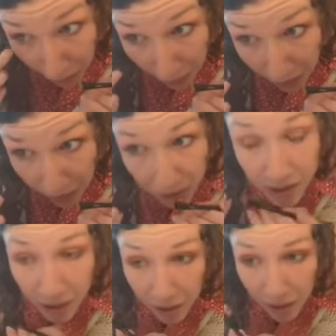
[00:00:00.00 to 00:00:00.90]
that
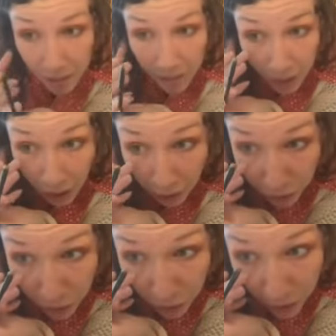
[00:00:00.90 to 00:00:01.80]
because I
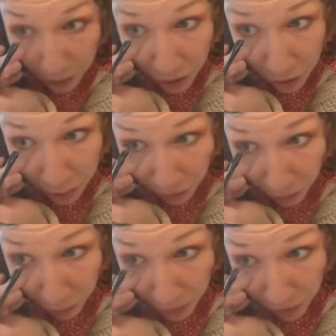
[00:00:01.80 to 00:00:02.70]
don't drink much, but
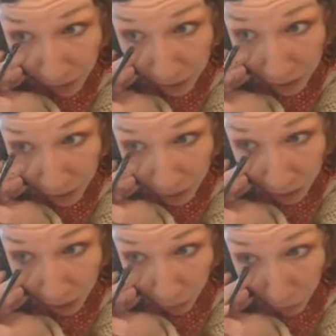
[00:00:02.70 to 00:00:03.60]
if you put it in a
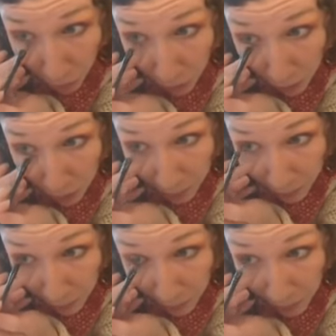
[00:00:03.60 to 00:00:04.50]
slushie, whew.
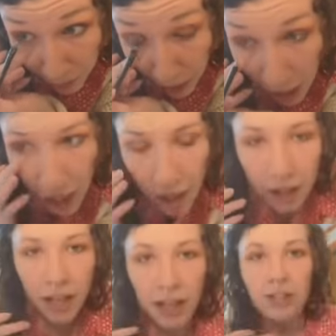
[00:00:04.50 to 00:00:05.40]

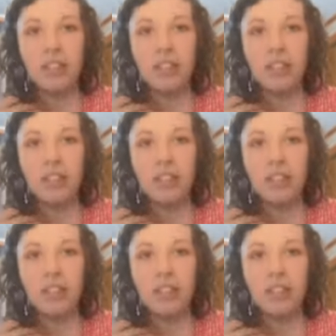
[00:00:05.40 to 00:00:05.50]
Yeah,